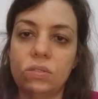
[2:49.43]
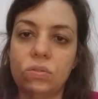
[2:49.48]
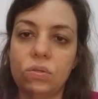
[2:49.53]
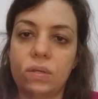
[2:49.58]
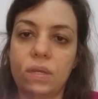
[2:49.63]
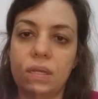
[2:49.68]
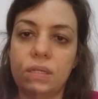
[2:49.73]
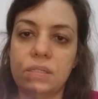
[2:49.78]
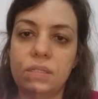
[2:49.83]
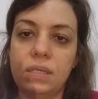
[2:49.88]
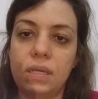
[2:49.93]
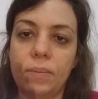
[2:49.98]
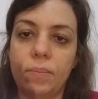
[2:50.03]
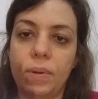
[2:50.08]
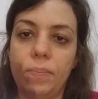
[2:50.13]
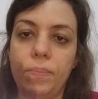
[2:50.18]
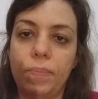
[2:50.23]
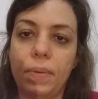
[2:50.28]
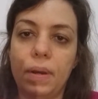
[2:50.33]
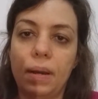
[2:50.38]
can see,
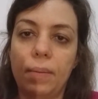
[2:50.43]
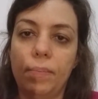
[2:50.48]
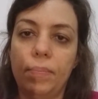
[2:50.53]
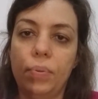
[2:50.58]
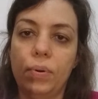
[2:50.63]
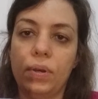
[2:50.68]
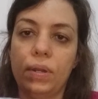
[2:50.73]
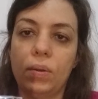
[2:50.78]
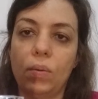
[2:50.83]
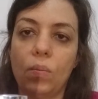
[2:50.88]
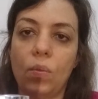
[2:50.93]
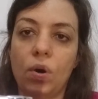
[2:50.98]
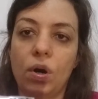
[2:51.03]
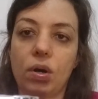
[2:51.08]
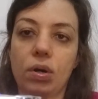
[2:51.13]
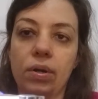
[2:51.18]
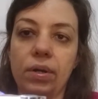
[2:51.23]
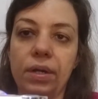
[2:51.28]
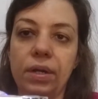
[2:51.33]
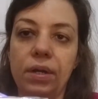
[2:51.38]
I'm putting
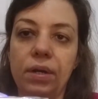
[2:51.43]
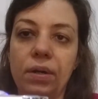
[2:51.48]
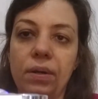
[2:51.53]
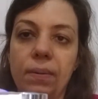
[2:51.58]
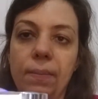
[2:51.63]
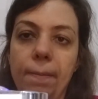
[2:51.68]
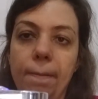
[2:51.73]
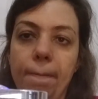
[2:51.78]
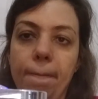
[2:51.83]
water here.